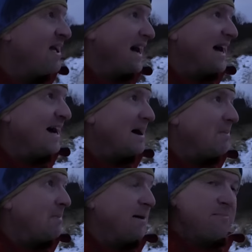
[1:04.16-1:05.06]

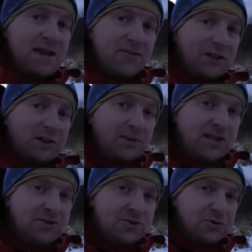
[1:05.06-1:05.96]
Um, I may have done a wee
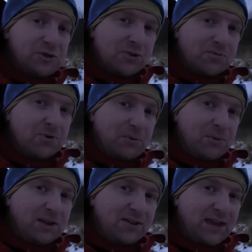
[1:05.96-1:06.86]
intro, so you'll
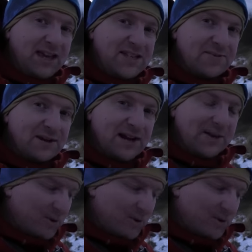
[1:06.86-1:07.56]
probably have guessed where I am.